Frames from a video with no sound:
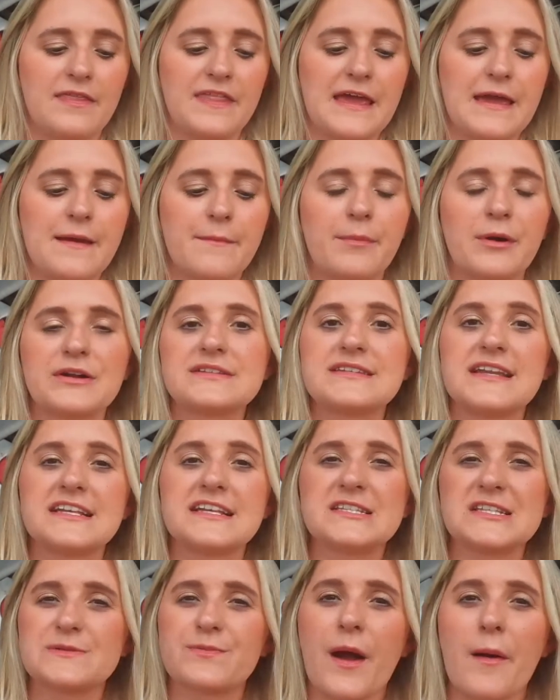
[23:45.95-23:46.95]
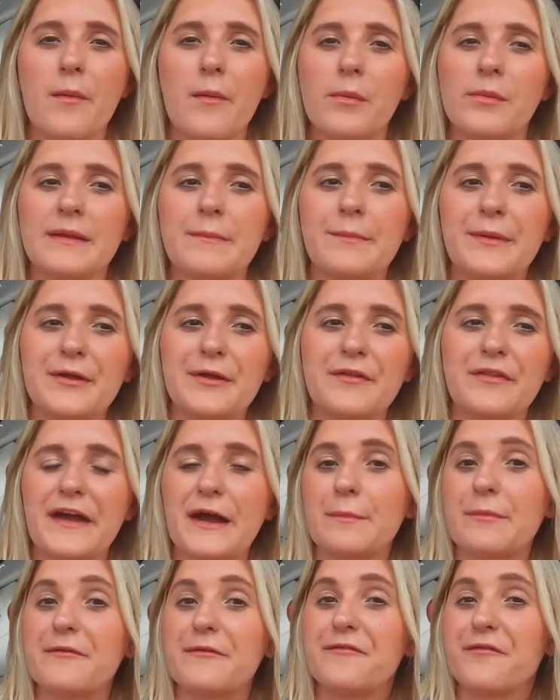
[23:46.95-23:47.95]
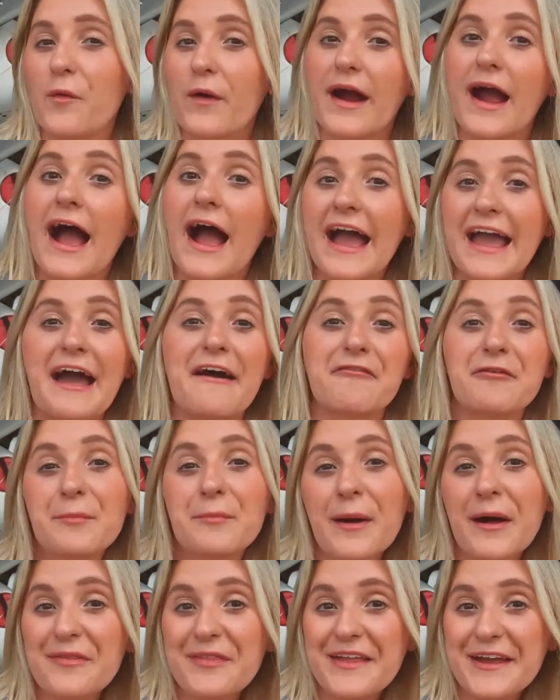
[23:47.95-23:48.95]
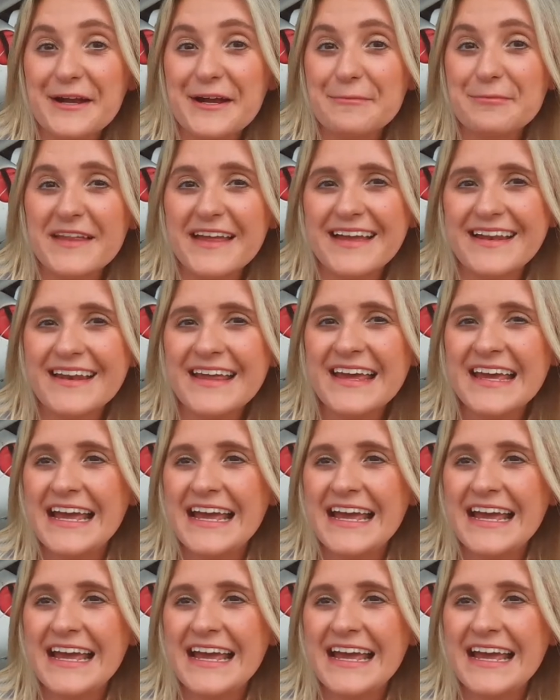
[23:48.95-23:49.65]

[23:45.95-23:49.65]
the bird's nest is probably built there before I ever bought the airplane,